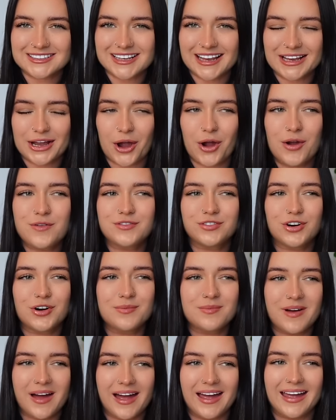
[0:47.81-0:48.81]
Like over
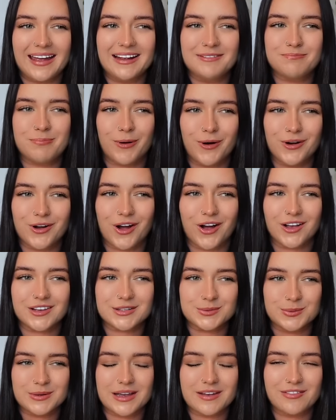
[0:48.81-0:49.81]
on my
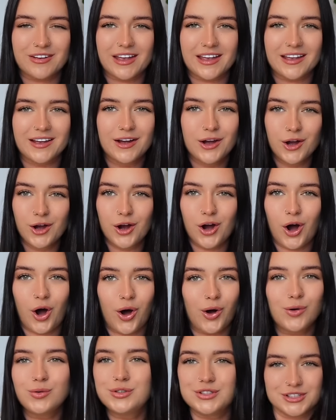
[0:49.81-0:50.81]
podcast, we're giving
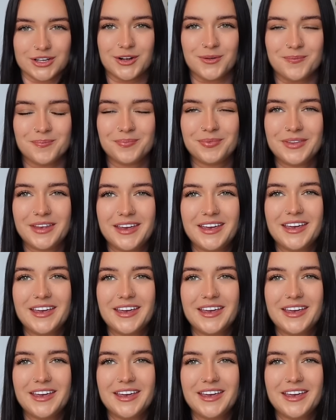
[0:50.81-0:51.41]
wholesome.